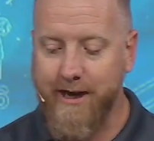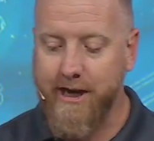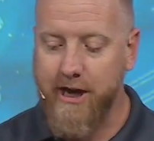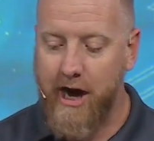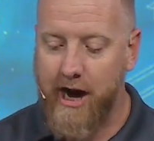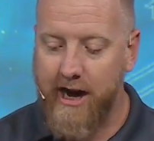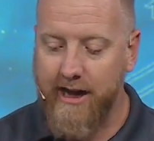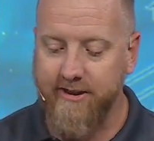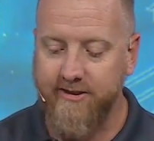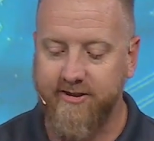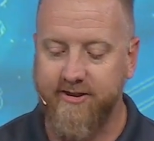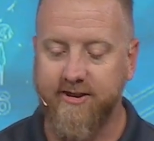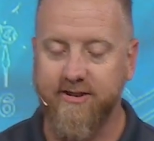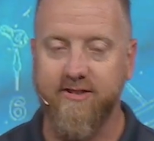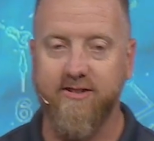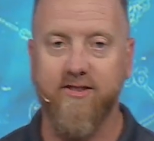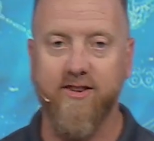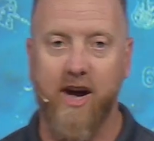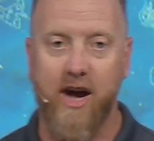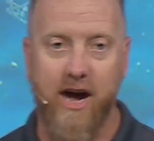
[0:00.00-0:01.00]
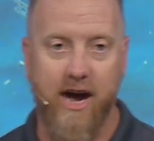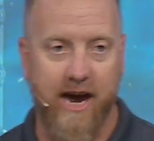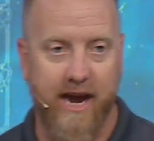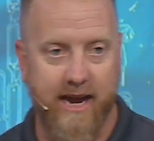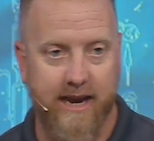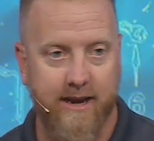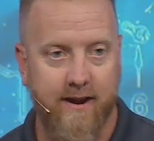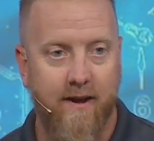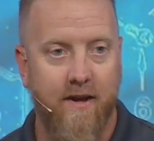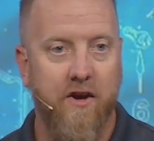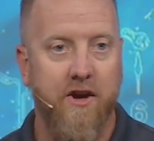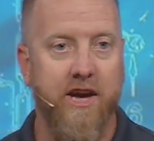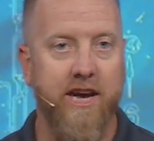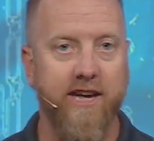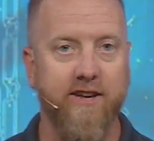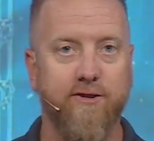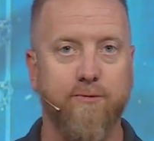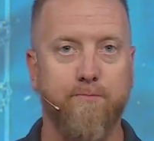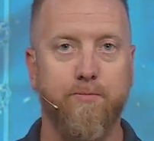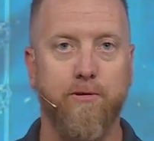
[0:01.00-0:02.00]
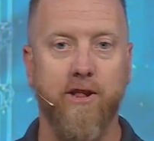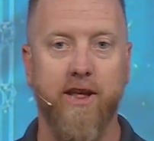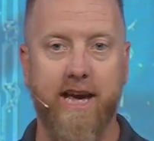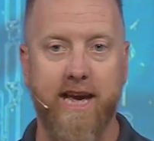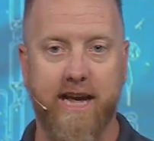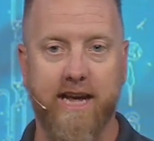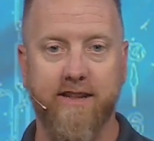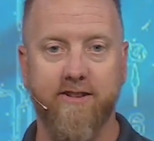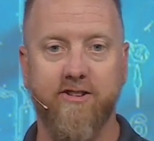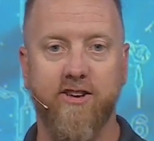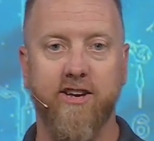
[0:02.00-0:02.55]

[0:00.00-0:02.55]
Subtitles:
God's design, His plans,